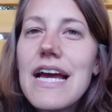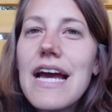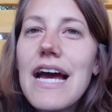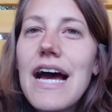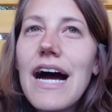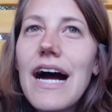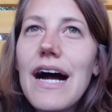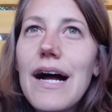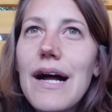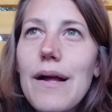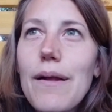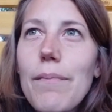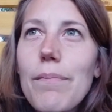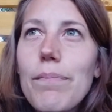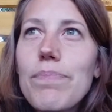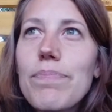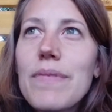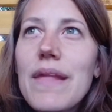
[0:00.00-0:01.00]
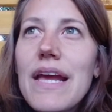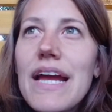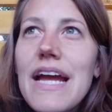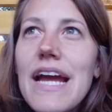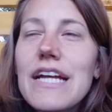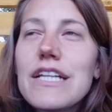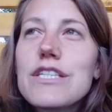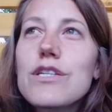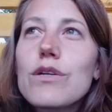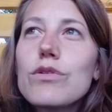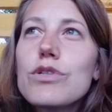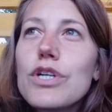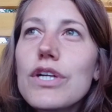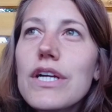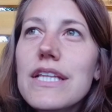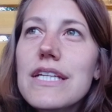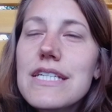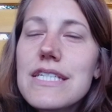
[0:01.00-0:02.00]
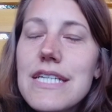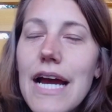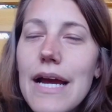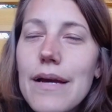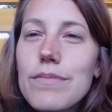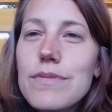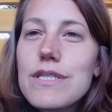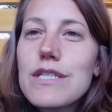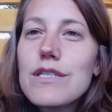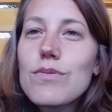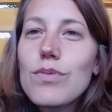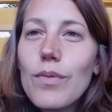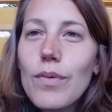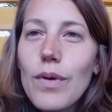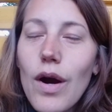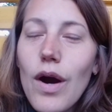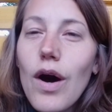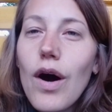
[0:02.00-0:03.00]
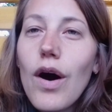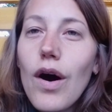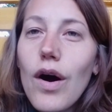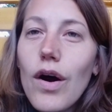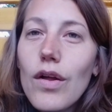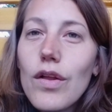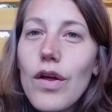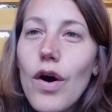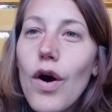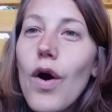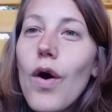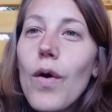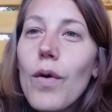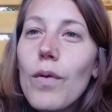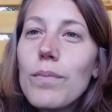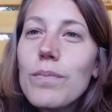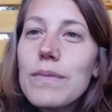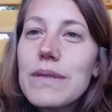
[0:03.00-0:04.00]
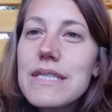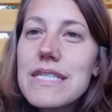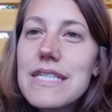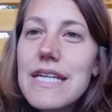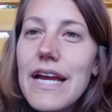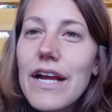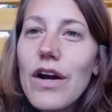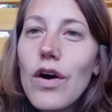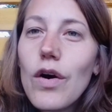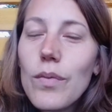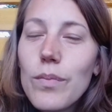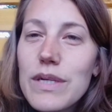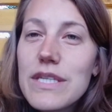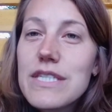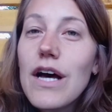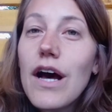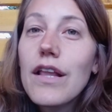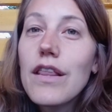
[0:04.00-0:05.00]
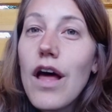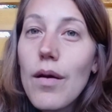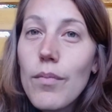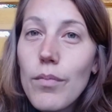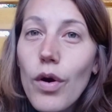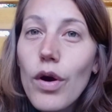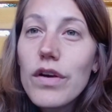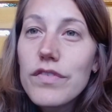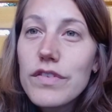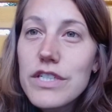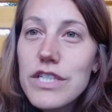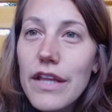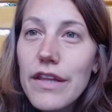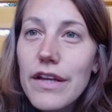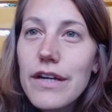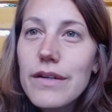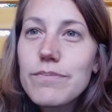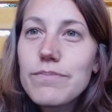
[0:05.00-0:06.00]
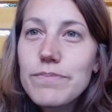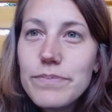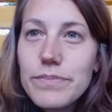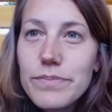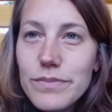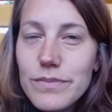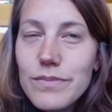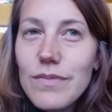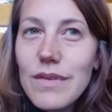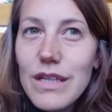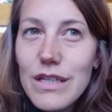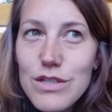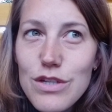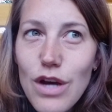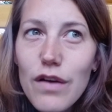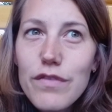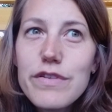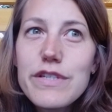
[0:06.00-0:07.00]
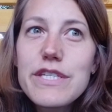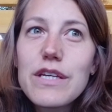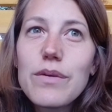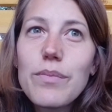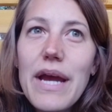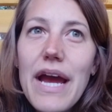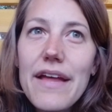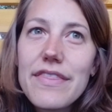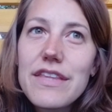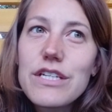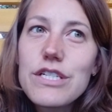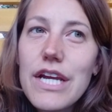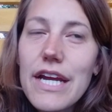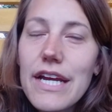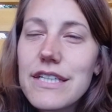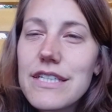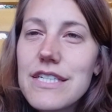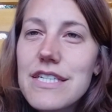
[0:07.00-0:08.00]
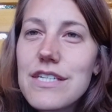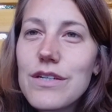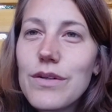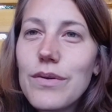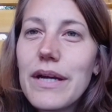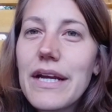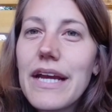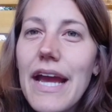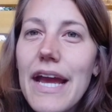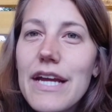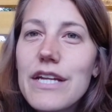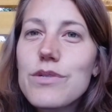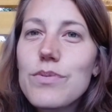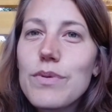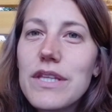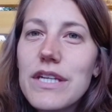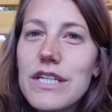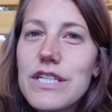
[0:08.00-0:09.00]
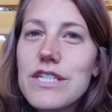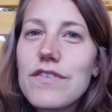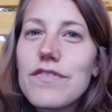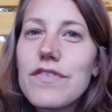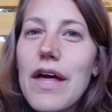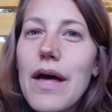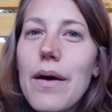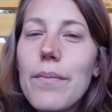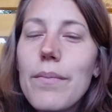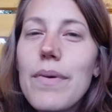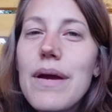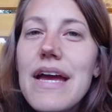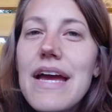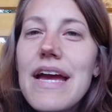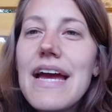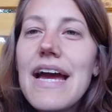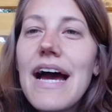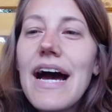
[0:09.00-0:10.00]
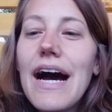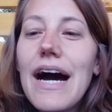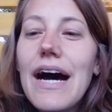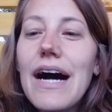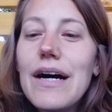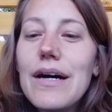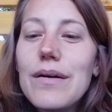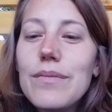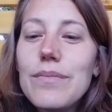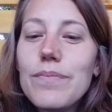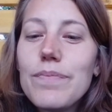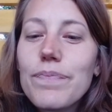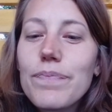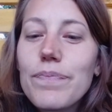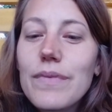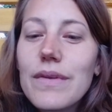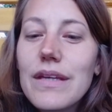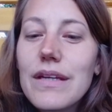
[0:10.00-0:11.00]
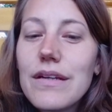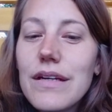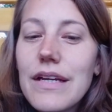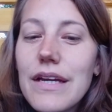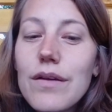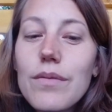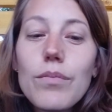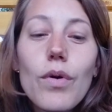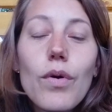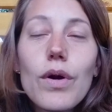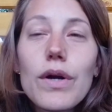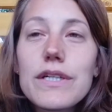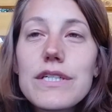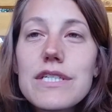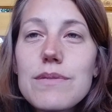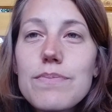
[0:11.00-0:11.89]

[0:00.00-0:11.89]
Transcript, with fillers: Um, and so during this time, since we were all home and staying home, we saw a lot more of each other. So obviously, we had the chance to engage with each of them um, in a more